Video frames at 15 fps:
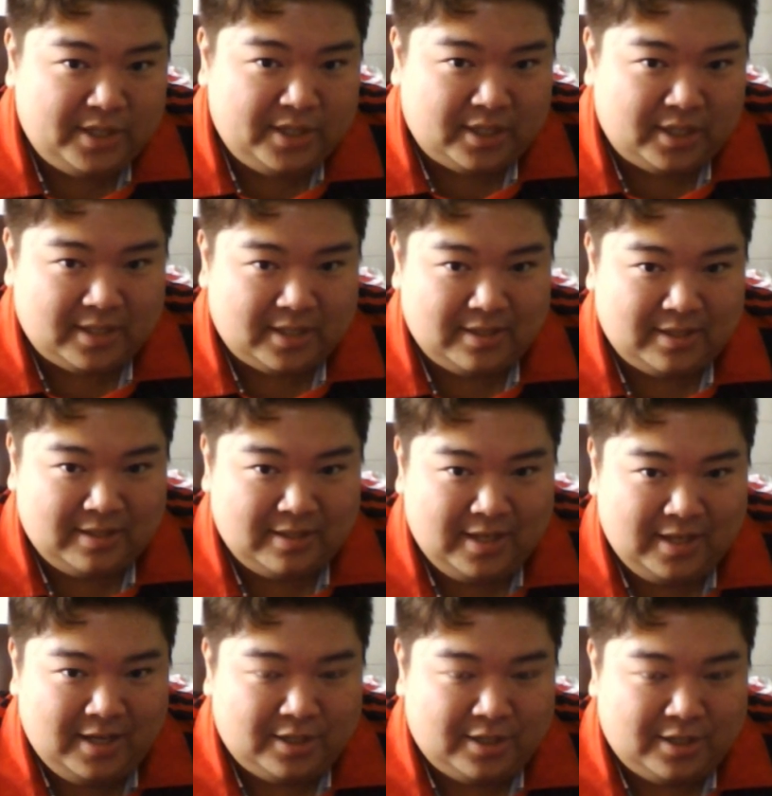it doesn't
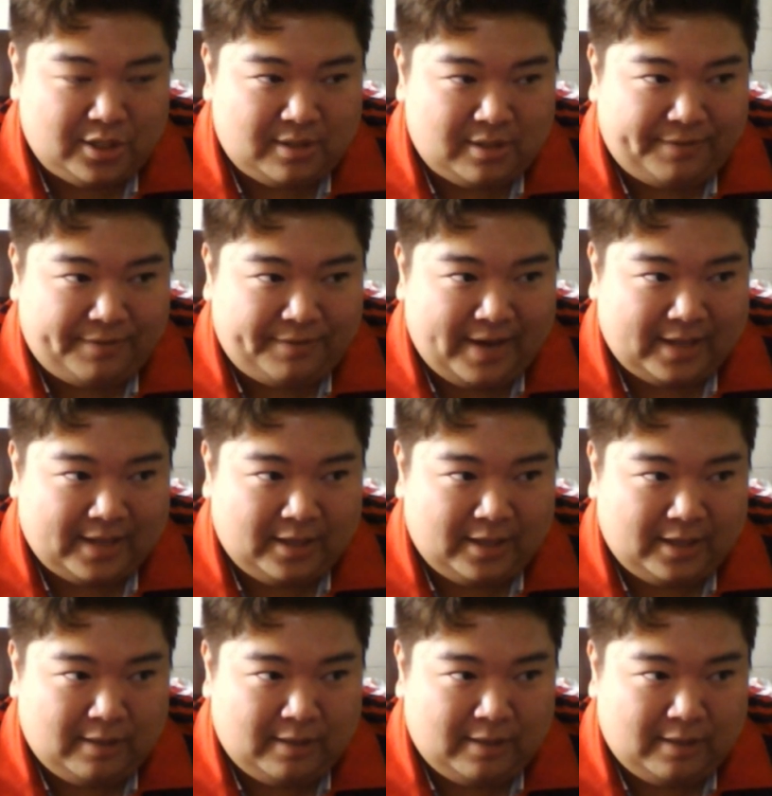just affect